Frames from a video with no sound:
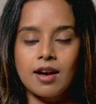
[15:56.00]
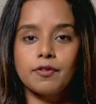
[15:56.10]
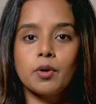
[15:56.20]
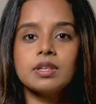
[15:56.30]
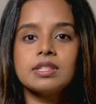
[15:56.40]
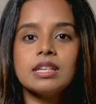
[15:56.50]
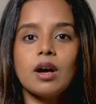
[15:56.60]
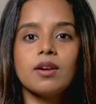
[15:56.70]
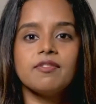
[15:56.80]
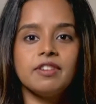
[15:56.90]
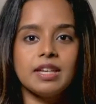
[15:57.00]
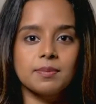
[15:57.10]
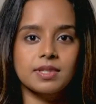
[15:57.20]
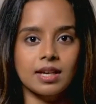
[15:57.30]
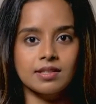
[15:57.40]
focusing on
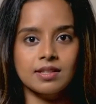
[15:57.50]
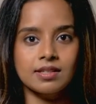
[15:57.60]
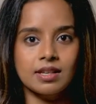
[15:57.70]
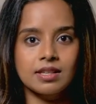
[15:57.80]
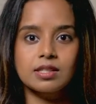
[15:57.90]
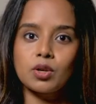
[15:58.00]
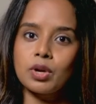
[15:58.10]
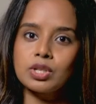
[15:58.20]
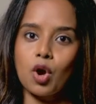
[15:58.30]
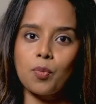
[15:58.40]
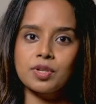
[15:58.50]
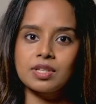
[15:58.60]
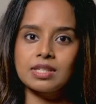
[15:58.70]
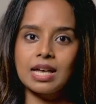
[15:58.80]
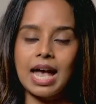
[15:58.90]
VM sizes, storage
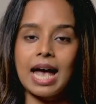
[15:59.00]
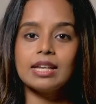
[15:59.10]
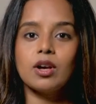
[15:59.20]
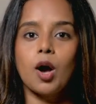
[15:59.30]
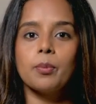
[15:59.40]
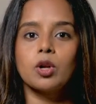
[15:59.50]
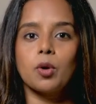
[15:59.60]
options, and common